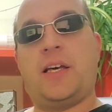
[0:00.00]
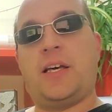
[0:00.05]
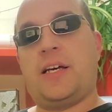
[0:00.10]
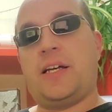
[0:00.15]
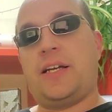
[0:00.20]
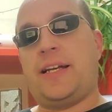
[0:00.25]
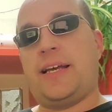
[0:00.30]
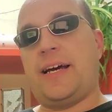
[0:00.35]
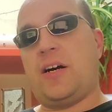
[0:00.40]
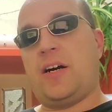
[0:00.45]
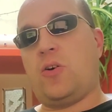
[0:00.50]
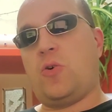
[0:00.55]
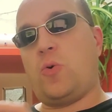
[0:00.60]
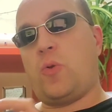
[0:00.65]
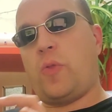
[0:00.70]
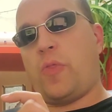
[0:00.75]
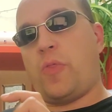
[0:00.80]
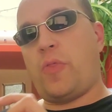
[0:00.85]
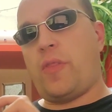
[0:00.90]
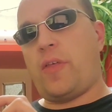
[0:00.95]

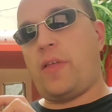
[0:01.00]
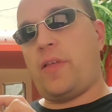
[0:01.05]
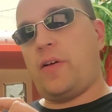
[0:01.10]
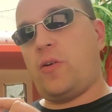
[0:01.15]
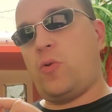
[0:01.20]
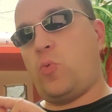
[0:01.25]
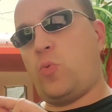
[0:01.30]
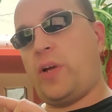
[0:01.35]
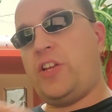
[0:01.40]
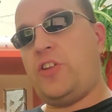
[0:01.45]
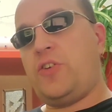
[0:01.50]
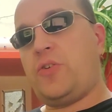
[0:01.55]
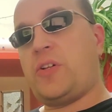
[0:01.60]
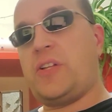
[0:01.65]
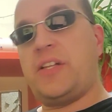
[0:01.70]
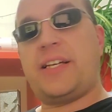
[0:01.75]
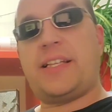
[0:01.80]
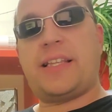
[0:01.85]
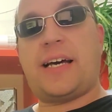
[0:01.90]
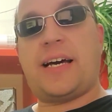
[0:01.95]
Now, when you
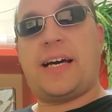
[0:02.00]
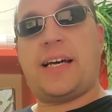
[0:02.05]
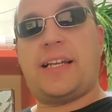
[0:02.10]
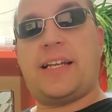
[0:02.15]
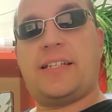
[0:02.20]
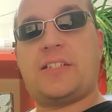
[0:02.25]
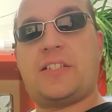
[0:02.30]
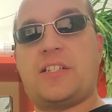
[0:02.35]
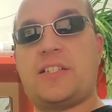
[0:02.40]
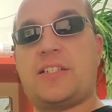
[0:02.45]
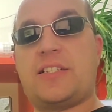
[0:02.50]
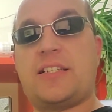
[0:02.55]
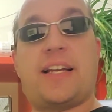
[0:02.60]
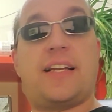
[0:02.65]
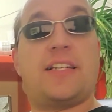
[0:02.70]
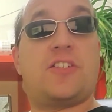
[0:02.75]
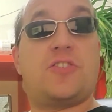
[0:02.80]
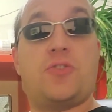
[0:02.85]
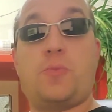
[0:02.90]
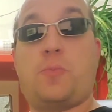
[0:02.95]
click that, it's going to set
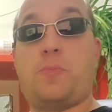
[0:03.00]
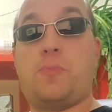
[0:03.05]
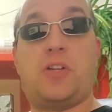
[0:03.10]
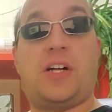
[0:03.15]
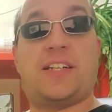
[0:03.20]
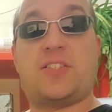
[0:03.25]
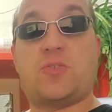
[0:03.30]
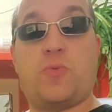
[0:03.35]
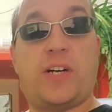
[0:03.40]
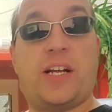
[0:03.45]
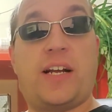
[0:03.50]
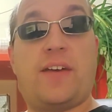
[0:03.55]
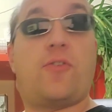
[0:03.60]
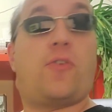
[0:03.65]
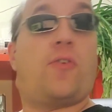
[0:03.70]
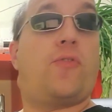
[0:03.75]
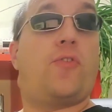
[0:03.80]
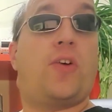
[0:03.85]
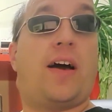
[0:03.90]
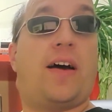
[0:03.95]
it to plus
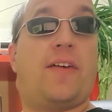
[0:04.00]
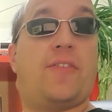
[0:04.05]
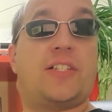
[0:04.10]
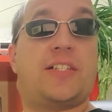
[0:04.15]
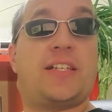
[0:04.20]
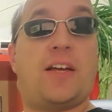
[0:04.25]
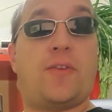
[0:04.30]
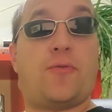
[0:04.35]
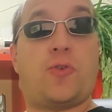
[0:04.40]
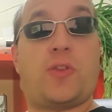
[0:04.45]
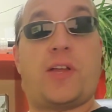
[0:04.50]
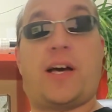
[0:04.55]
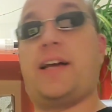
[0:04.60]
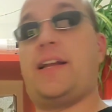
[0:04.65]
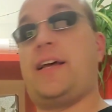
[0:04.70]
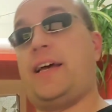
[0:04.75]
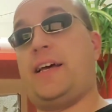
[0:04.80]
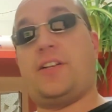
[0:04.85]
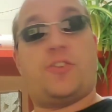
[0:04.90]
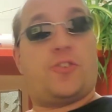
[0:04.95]
whatever if you have it set for
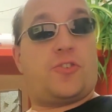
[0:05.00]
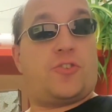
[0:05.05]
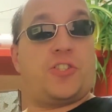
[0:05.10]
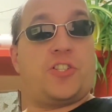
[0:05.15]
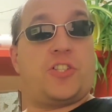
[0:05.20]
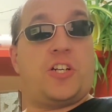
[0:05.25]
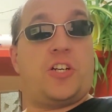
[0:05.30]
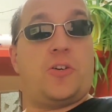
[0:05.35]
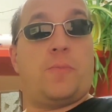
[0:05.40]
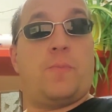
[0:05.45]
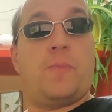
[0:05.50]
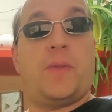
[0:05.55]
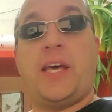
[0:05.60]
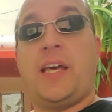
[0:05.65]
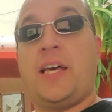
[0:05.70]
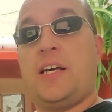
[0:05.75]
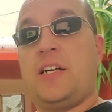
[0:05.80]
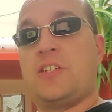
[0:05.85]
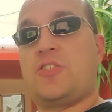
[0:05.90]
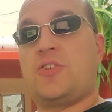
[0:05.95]
that, and you're good to go.
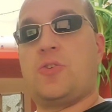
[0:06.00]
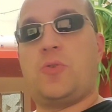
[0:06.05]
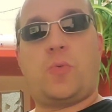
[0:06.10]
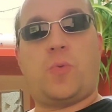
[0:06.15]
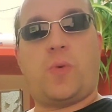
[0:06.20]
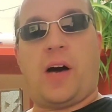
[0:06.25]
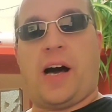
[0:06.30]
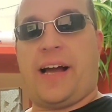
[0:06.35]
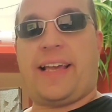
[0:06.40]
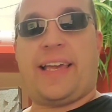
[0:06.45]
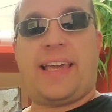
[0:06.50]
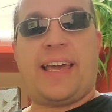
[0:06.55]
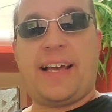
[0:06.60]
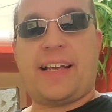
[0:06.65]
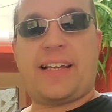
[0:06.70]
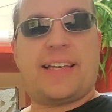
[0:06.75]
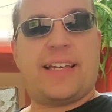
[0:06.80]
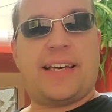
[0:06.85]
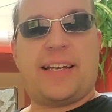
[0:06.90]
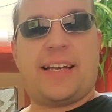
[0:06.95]
So I
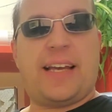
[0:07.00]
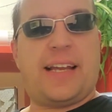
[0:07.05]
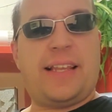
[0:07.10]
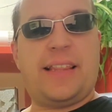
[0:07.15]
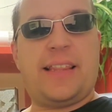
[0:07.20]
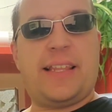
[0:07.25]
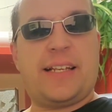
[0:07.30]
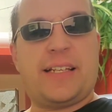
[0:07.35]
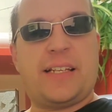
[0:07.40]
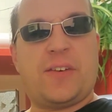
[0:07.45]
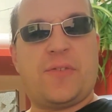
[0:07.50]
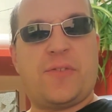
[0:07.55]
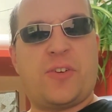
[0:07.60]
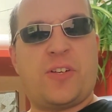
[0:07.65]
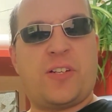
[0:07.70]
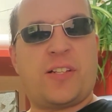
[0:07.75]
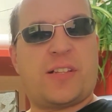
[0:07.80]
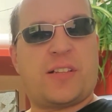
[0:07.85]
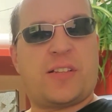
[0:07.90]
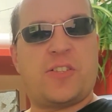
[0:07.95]
can't get anything
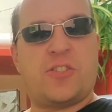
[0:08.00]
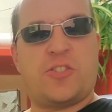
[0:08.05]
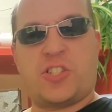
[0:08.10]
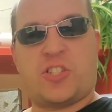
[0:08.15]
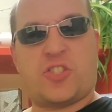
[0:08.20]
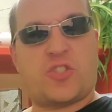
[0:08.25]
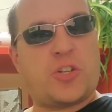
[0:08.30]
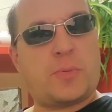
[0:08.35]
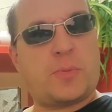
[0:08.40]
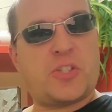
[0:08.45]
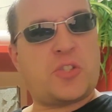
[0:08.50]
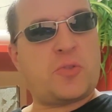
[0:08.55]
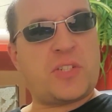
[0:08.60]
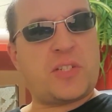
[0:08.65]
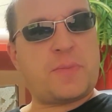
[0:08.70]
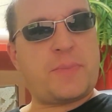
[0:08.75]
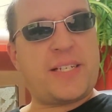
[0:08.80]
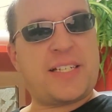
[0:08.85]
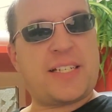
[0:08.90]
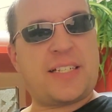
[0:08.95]
different. Their description
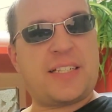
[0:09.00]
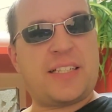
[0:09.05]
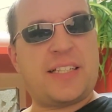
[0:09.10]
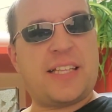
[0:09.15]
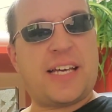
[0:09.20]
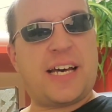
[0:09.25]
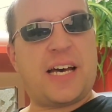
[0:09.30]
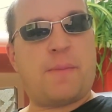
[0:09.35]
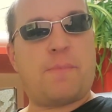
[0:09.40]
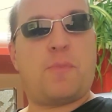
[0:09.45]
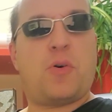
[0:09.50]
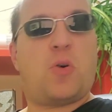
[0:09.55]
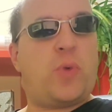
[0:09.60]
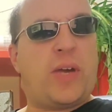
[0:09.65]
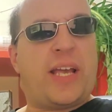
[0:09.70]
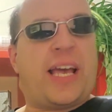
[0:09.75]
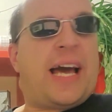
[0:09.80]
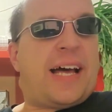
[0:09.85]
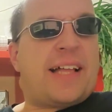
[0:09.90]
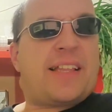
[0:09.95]
was basically that, but
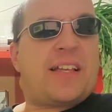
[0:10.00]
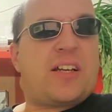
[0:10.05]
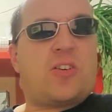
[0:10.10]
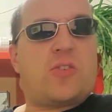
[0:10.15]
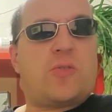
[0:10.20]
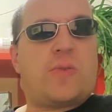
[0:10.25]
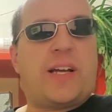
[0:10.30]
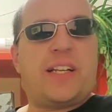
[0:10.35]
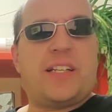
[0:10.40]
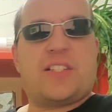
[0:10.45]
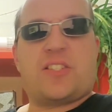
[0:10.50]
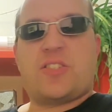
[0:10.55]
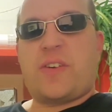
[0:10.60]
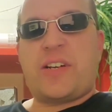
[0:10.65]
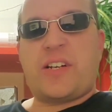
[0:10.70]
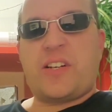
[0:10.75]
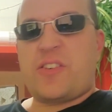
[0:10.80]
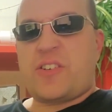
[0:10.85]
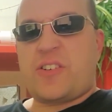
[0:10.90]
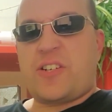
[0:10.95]
we had that already, so I
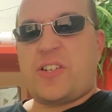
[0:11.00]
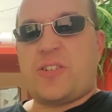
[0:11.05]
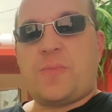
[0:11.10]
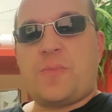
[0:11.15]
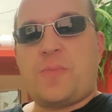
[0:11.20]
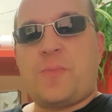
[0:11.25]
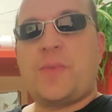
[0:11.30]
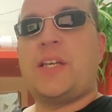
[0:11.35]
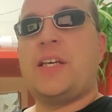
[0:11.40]
don't know.